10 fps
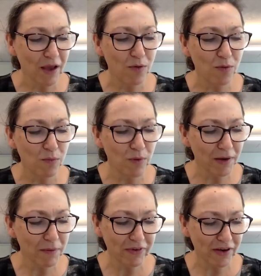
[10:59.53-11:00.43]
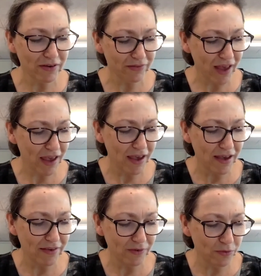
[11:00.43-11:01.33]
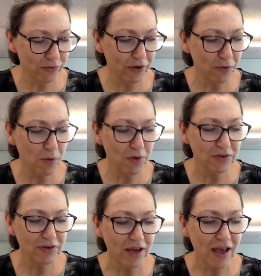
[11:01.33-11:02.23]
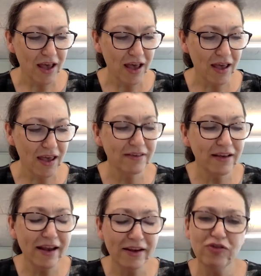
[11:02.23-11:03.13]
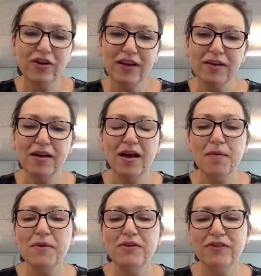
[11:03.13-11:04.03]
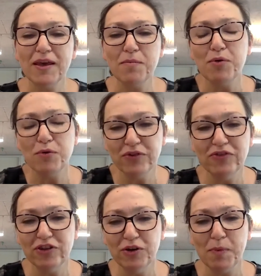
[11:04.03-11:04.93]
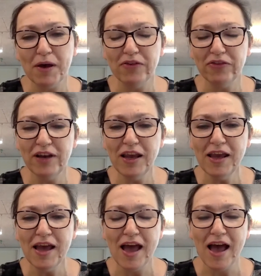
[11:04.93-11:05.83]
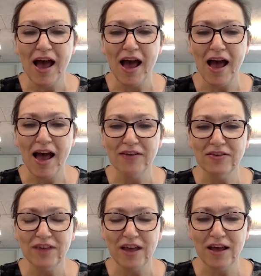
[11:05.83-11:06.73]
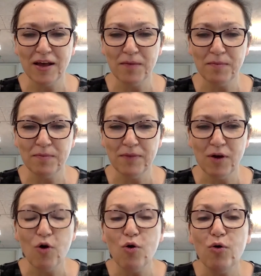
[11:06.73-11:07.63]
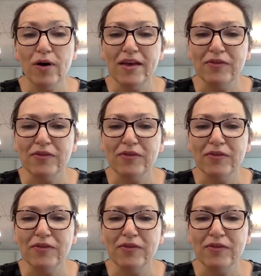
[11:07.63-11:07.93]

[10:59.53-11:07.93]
What I was going to say is also, what is electronic music important to you personally, and or is